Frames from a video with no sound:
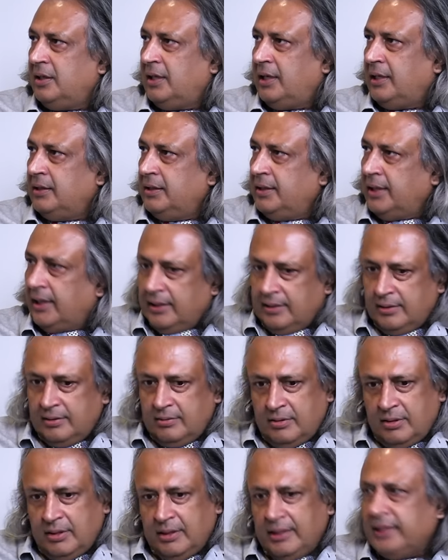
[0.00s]
And
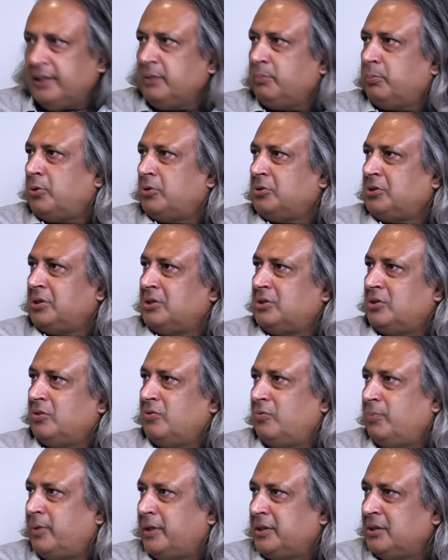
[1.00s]
then let a process
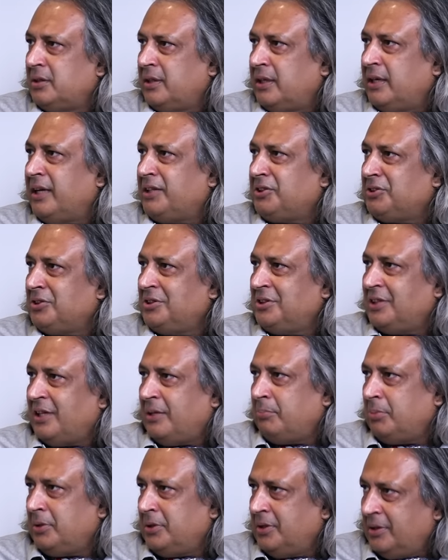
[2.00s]
of elections
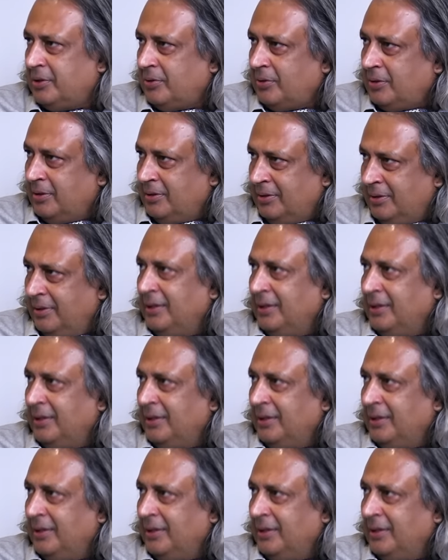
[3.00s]
happen and all.